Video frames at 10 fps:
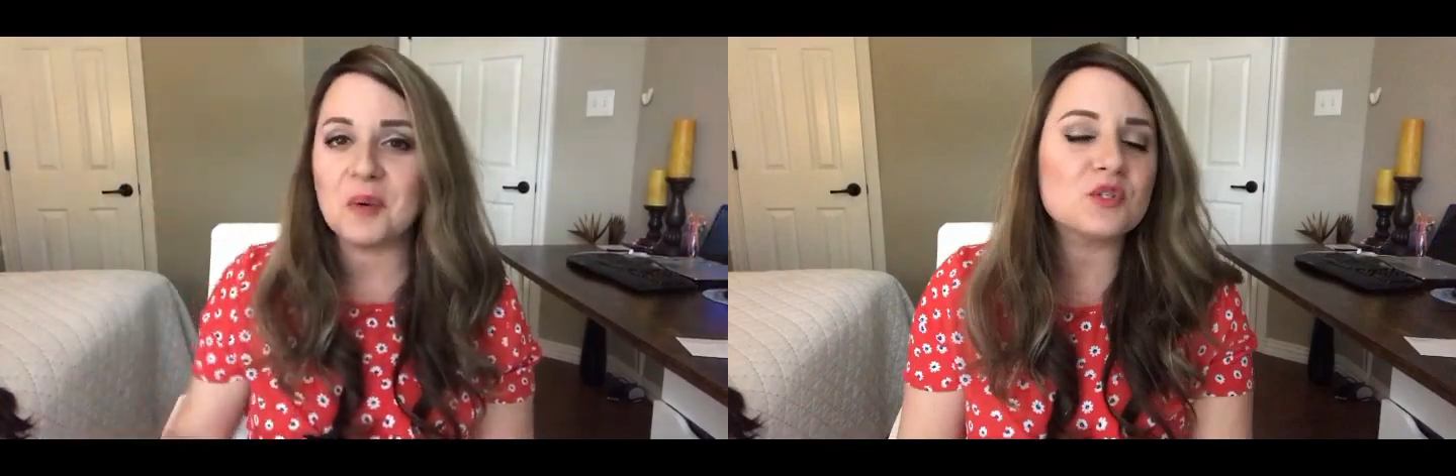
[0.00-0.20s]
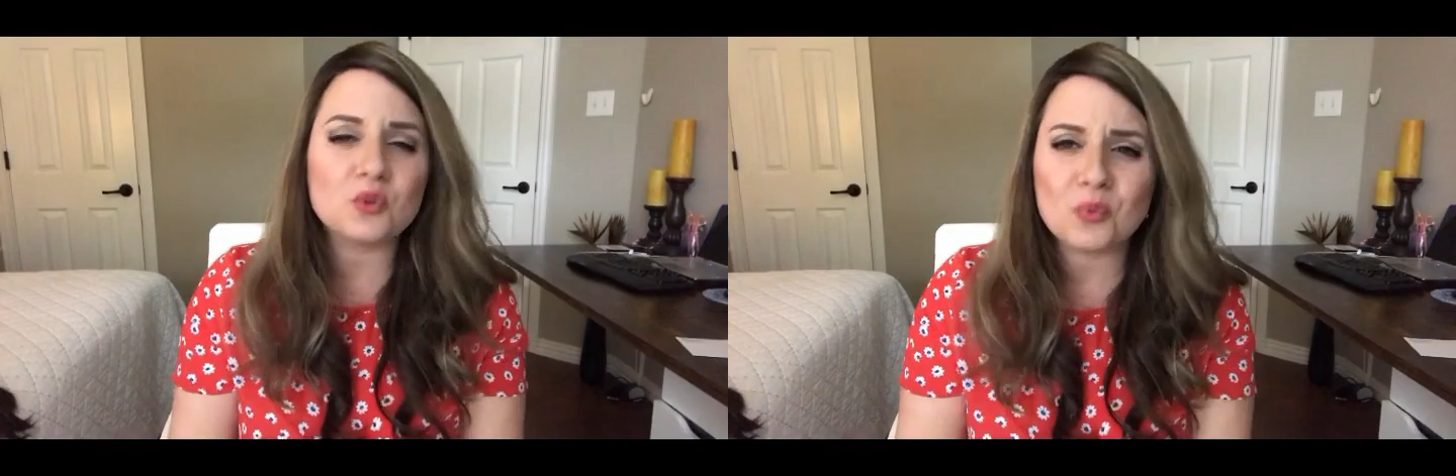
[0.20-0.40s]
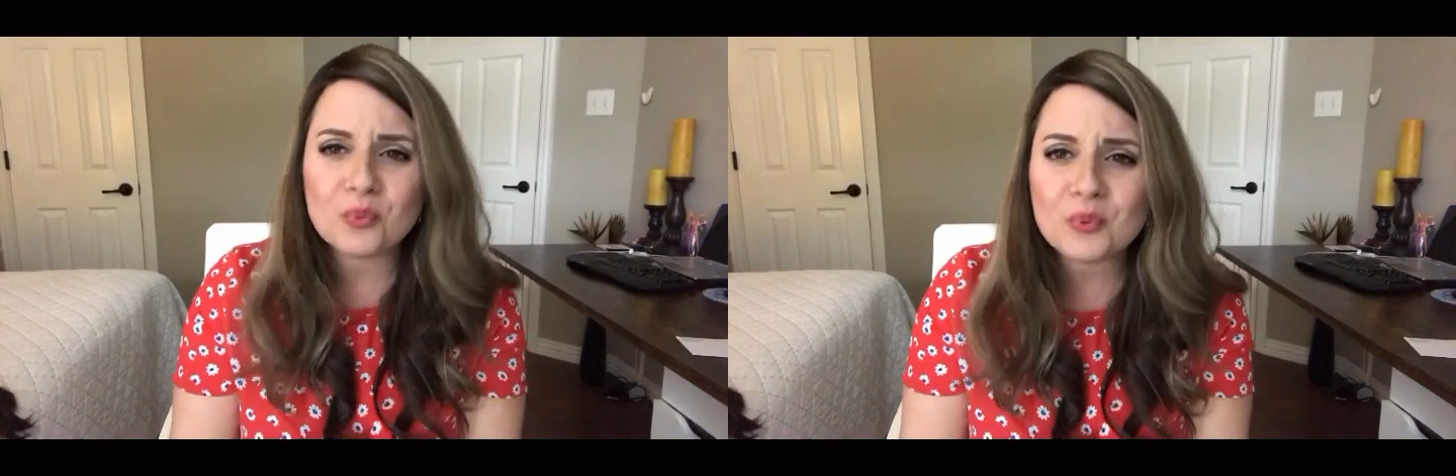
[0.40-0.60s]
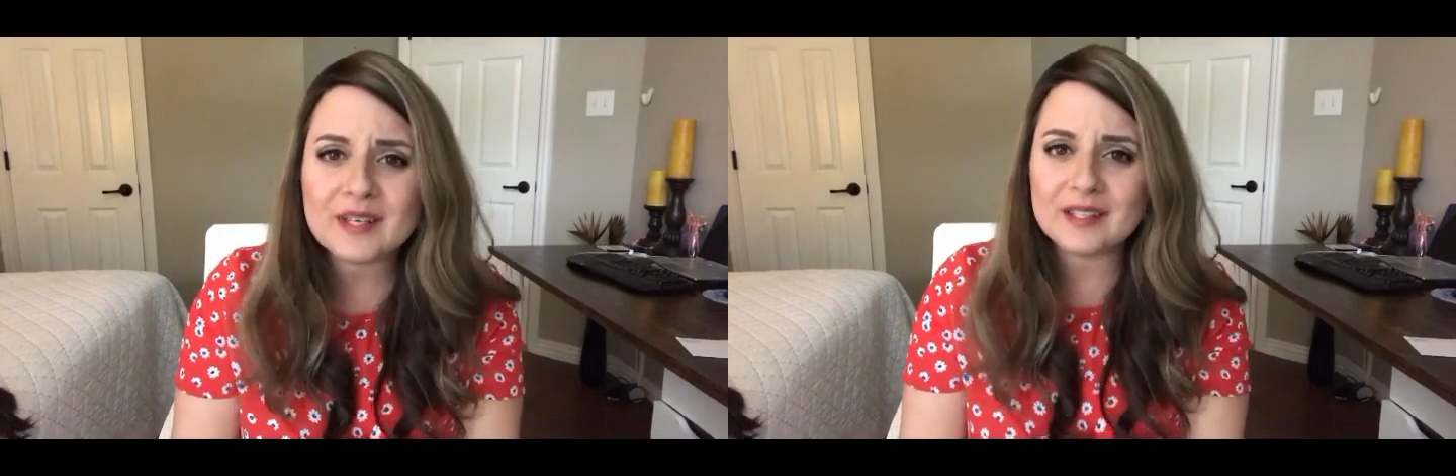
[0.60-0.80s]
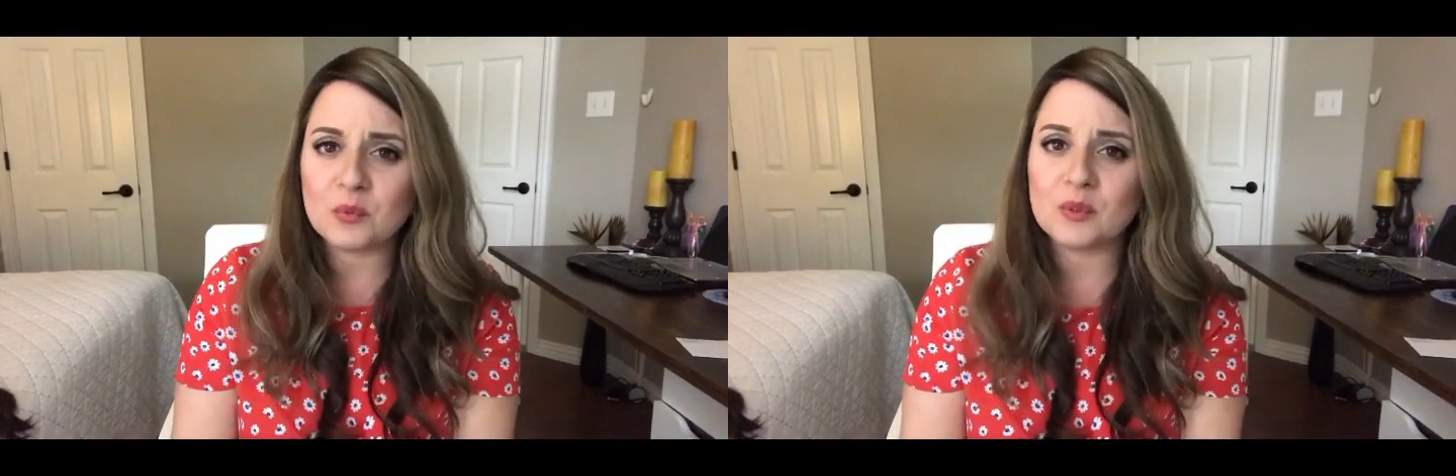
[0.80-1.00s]
So
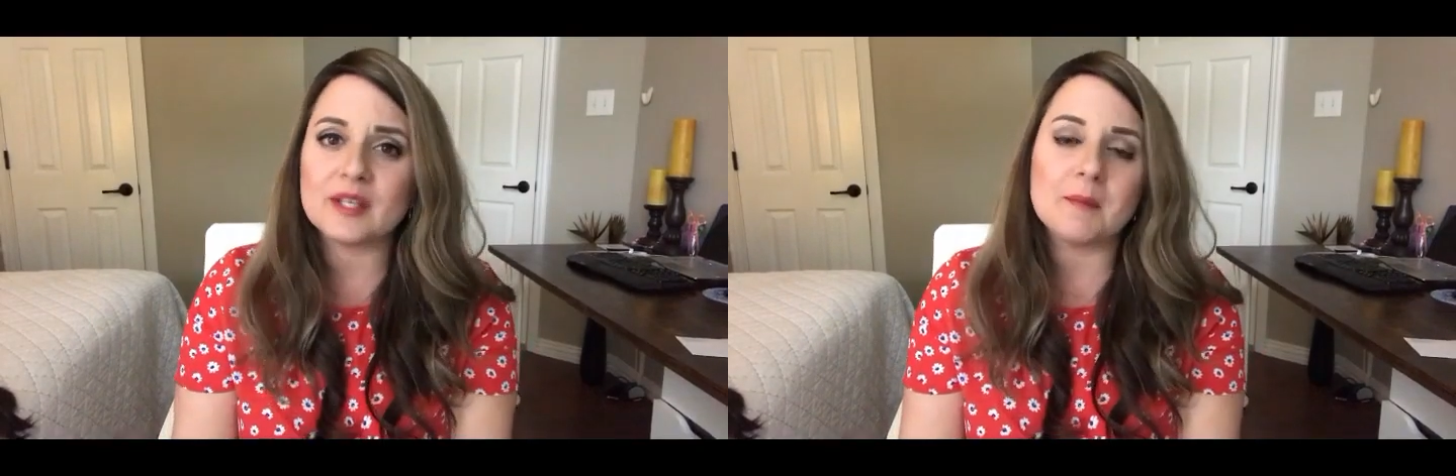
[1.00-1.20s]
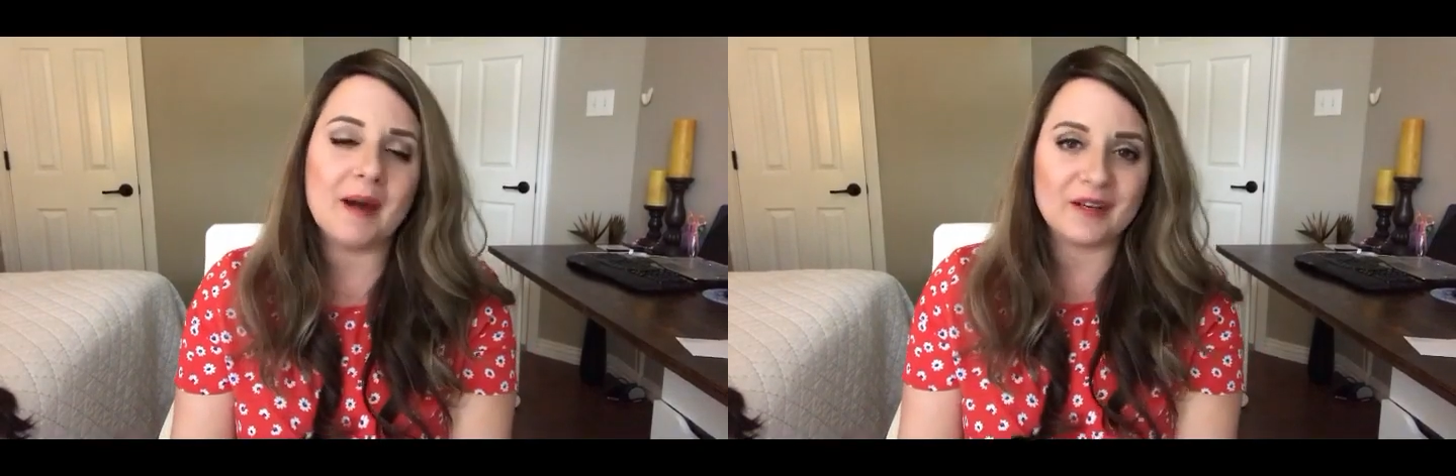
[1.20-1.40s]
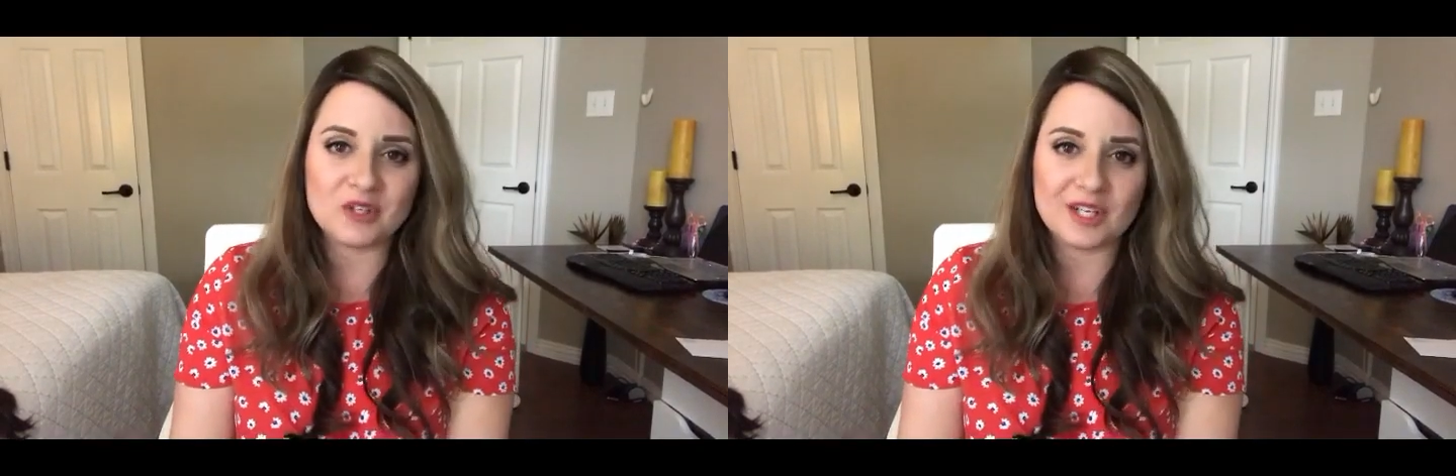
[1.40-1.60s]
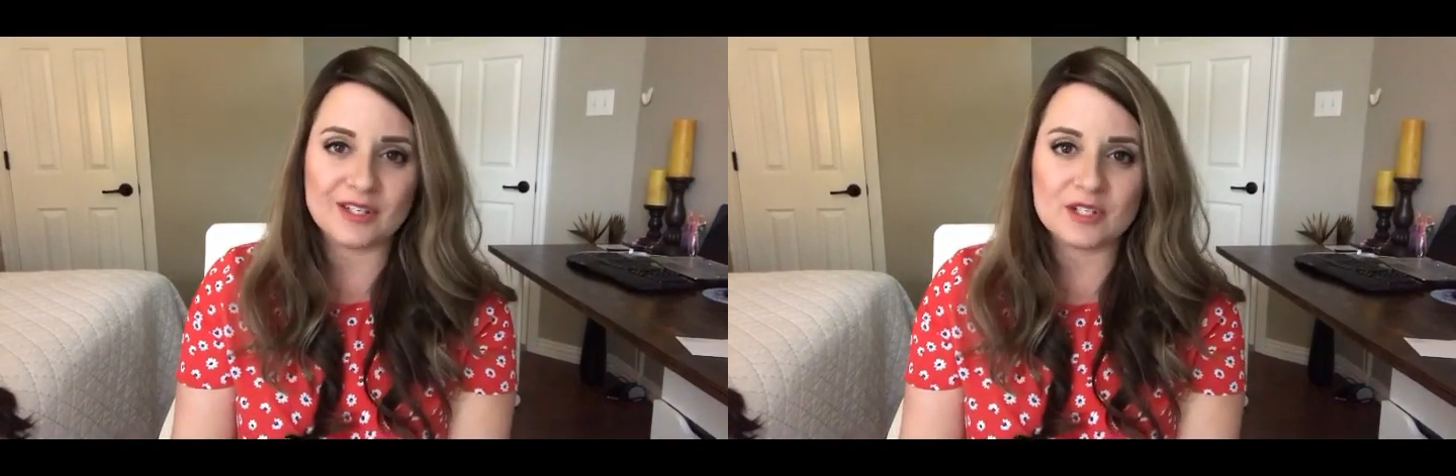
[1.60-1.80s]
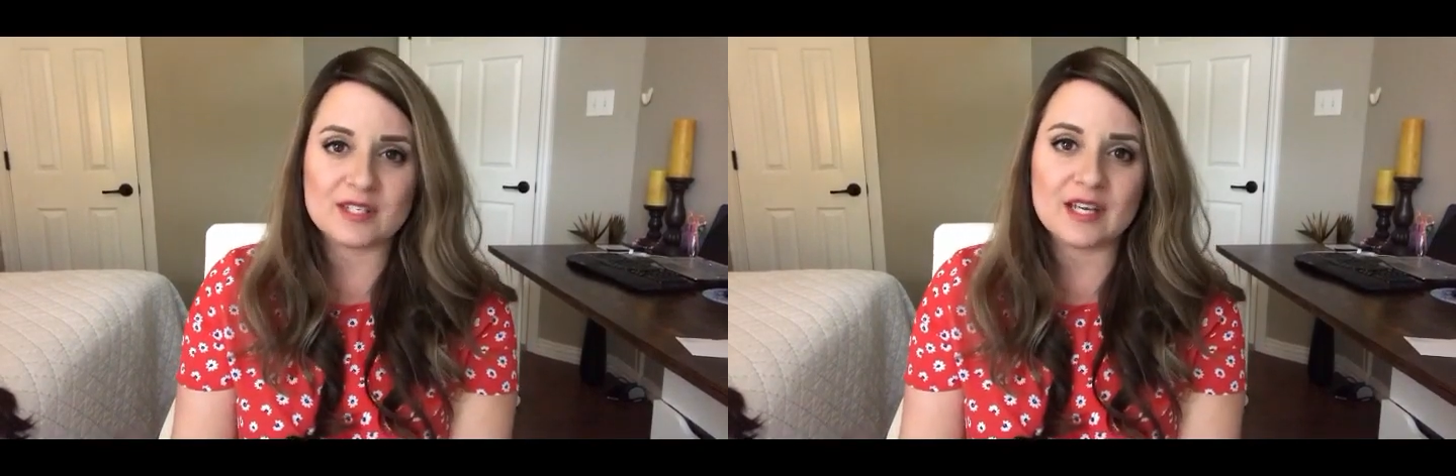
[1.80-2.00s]
really, really minor changes.